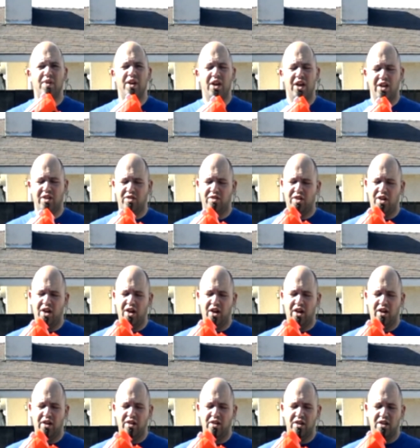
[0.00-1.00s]
It's
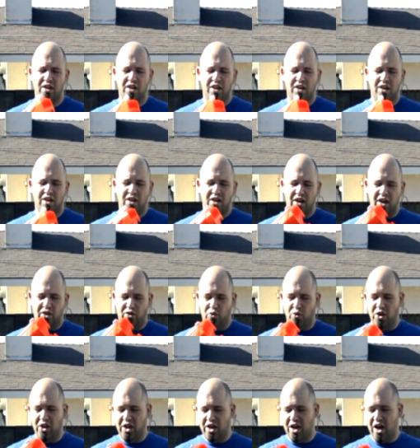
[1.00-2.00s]
uh, it's
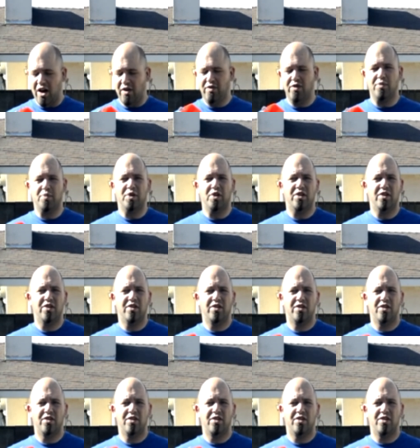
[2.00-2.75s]
really comfortable.